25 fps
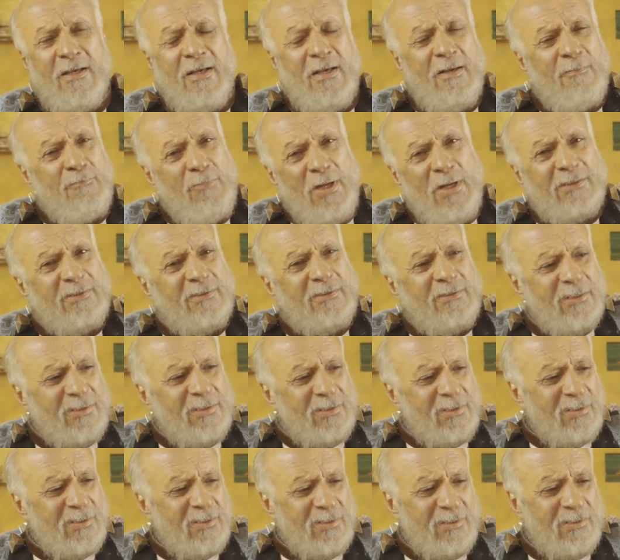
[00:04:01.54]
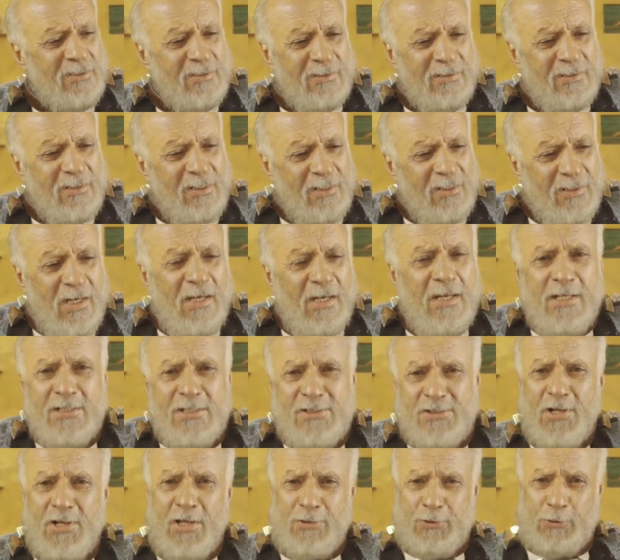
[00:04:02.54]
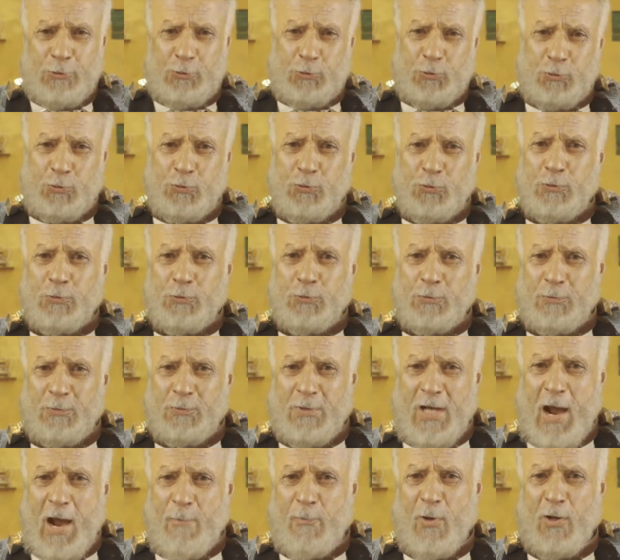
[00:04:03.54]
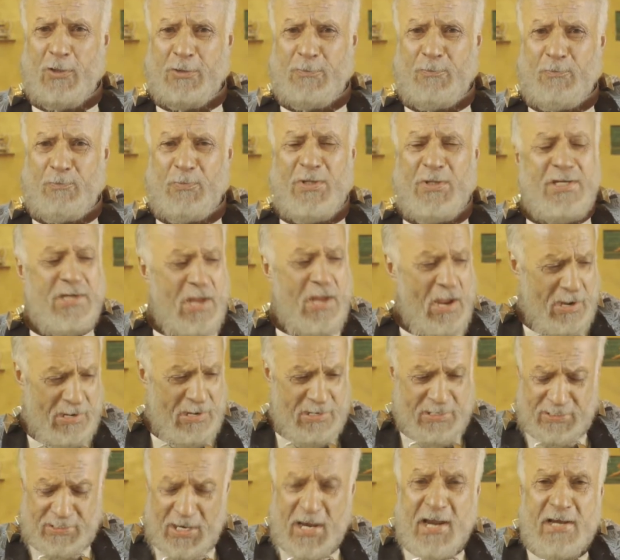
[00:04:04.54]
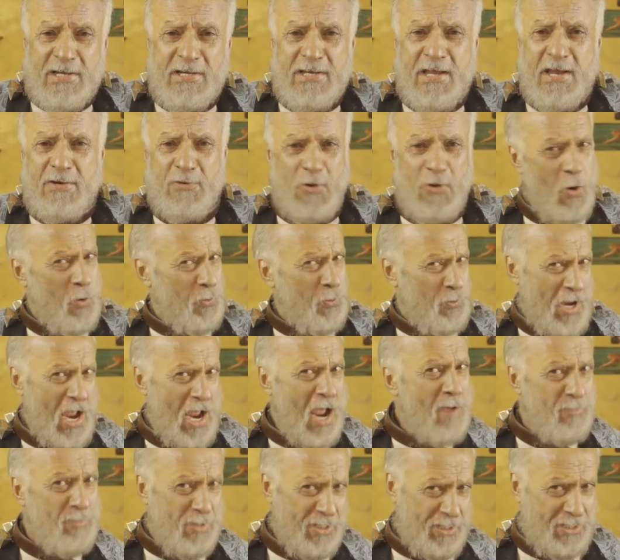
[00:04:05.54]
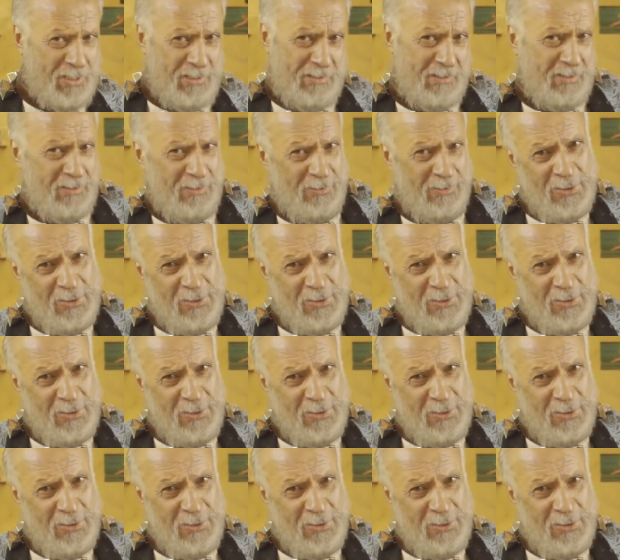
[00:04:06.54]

But this is really, it's nothing to do about being Iranian or American.